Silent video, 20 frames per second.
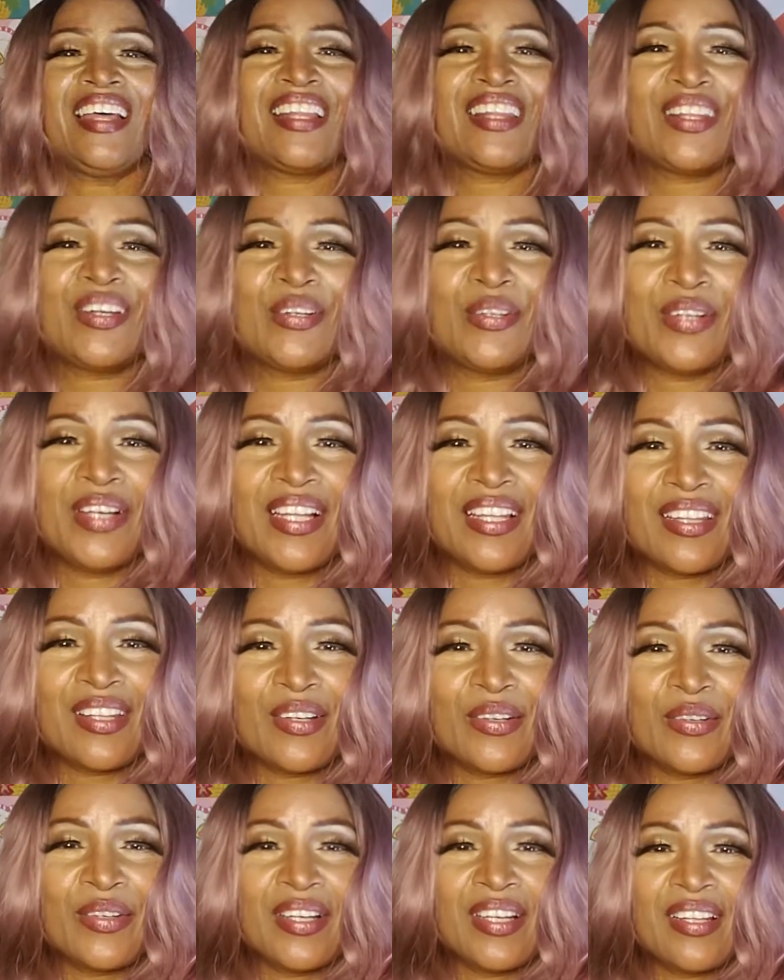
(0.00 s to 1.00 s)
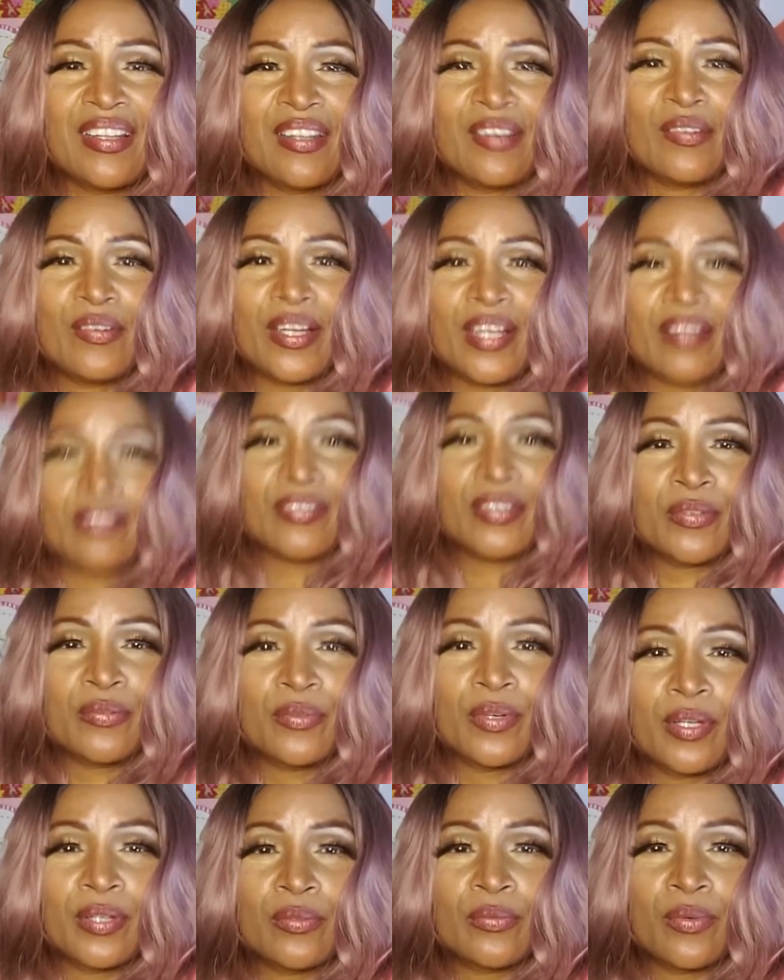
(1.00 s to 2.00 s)
Hello, hello, hello,
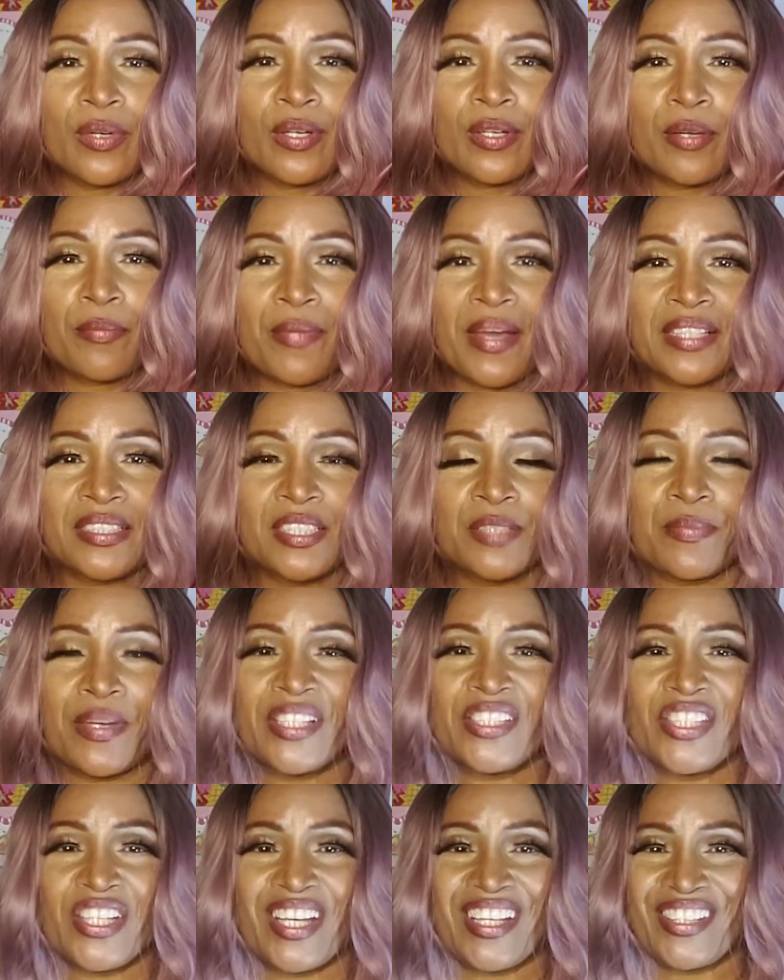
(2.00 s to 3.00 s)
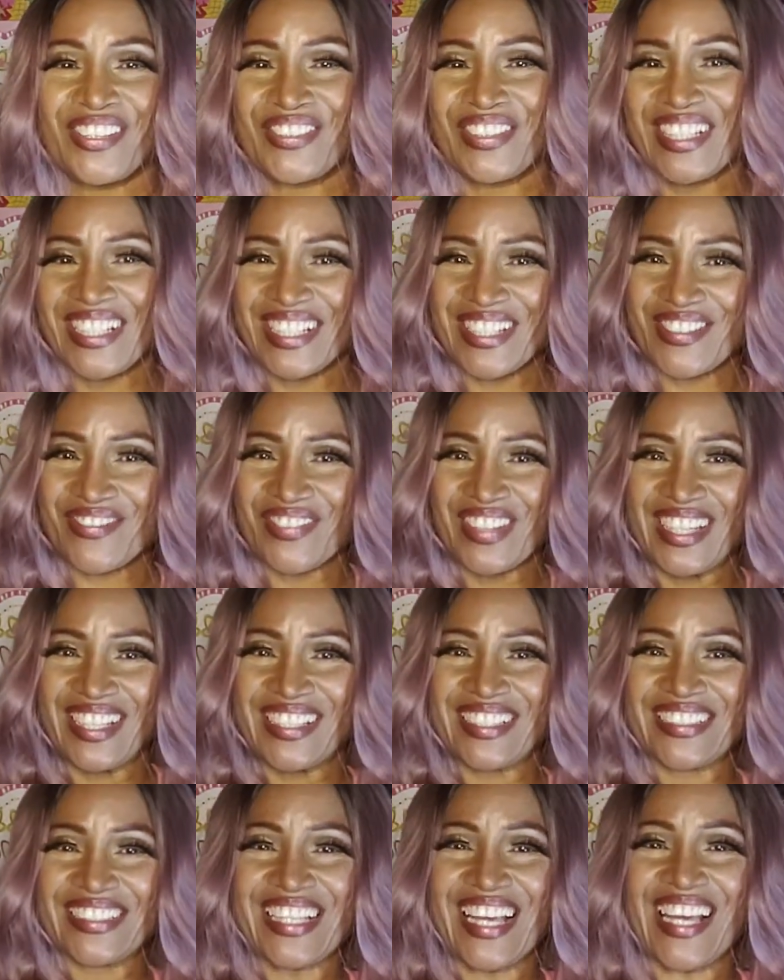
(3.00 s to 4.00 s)
everyone. Welcome back to my channel. It is me,
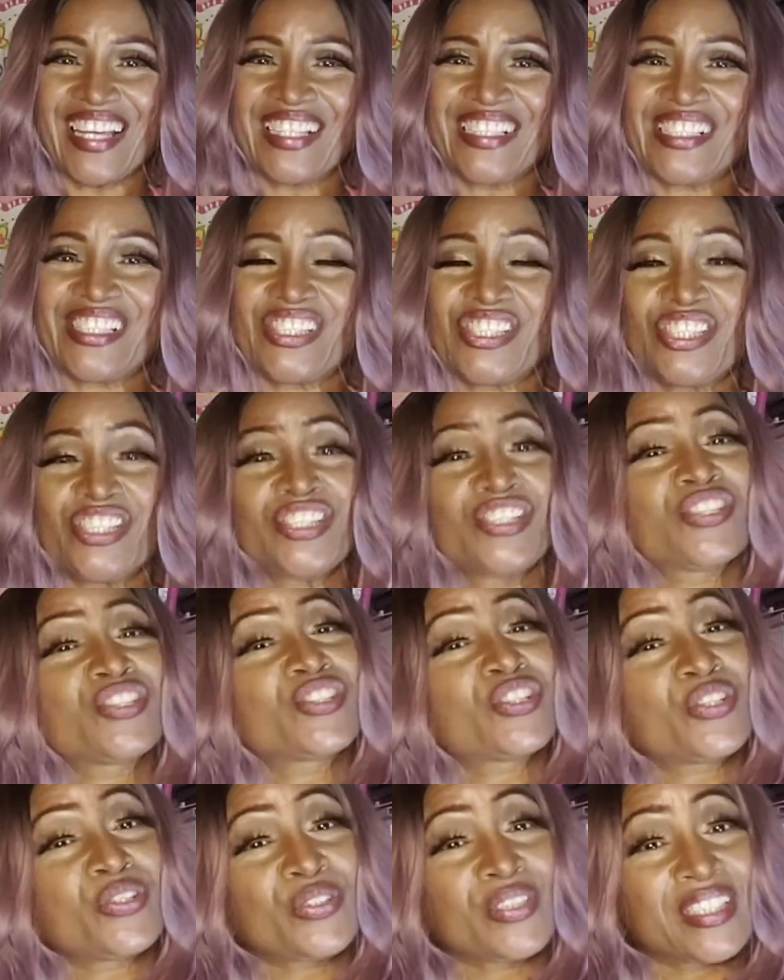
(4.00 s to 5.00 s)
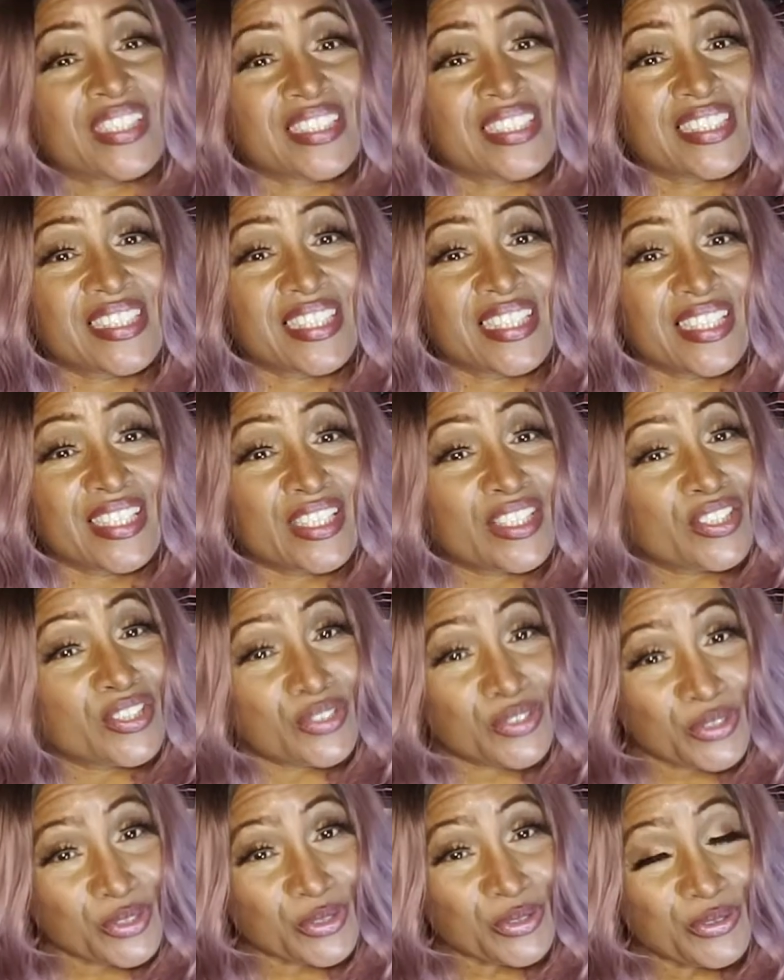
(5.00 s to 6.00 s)
it is I, it is she, it is her, it is the, it
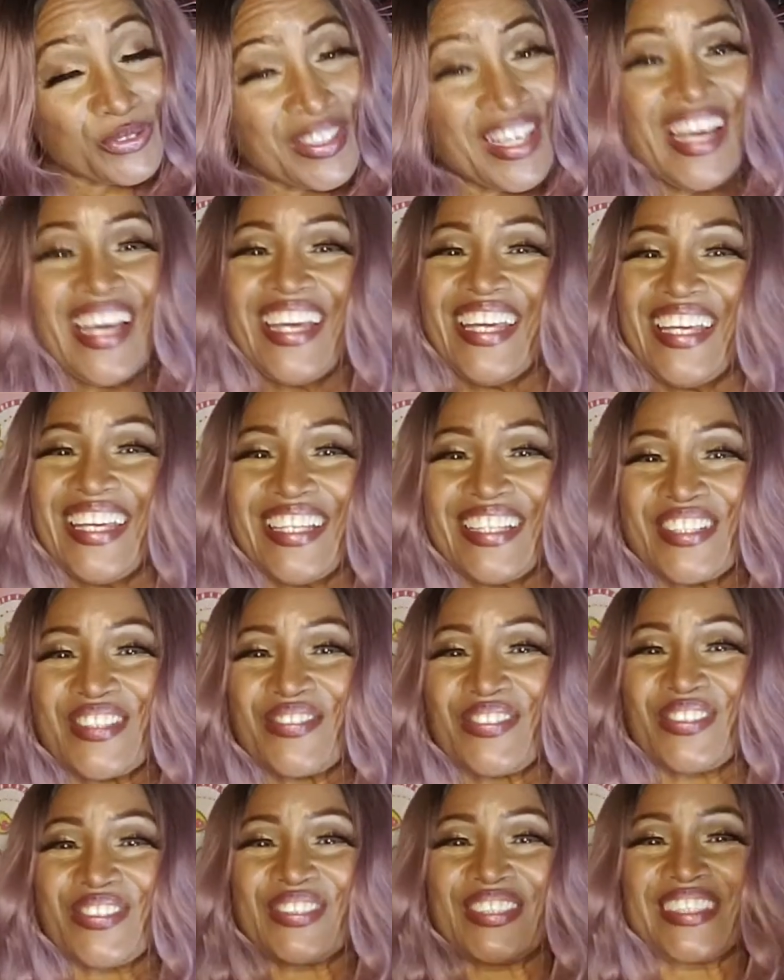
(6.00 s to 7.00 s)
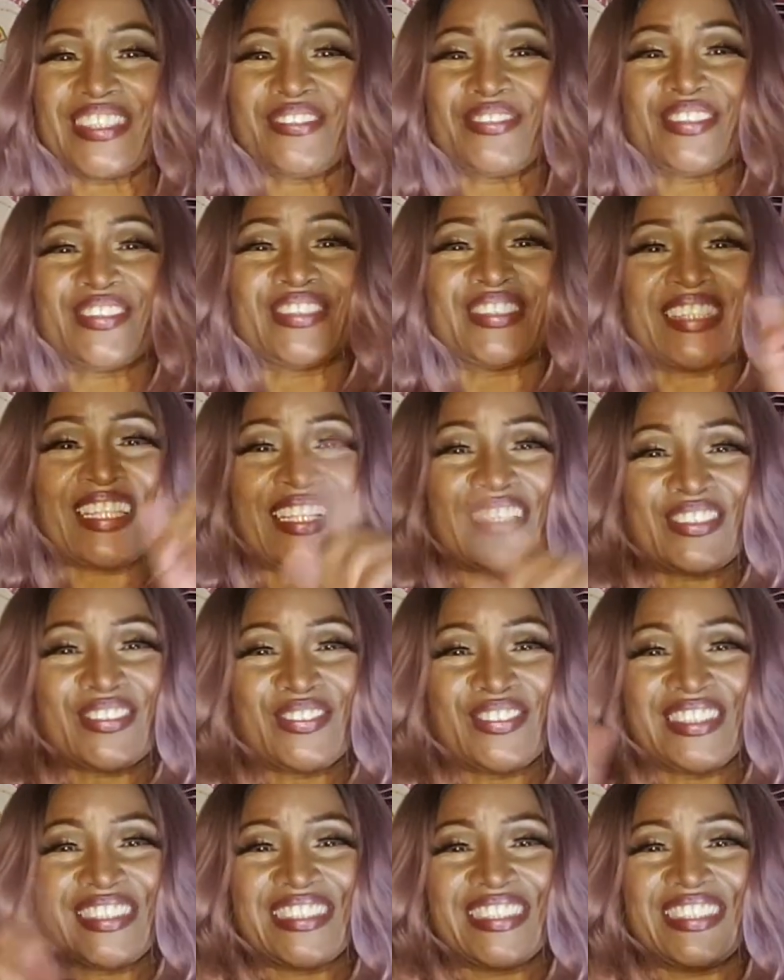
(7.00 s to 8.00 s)
is who. It is Rosie Rosette
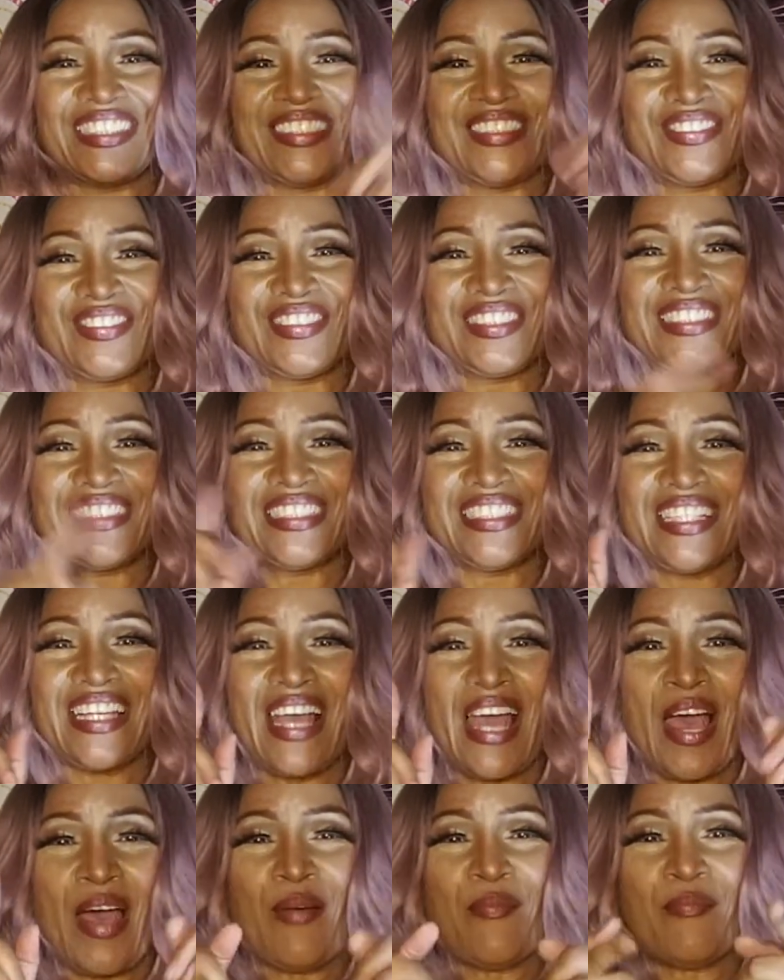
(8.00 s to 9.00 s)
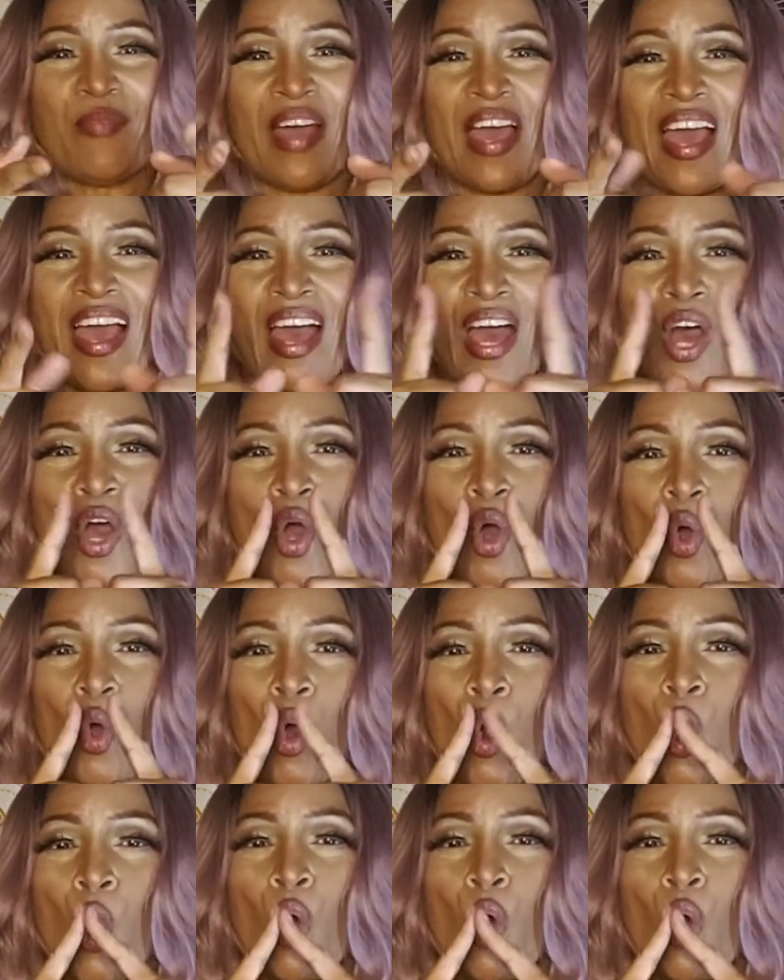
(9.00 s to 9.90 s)
2020, pal.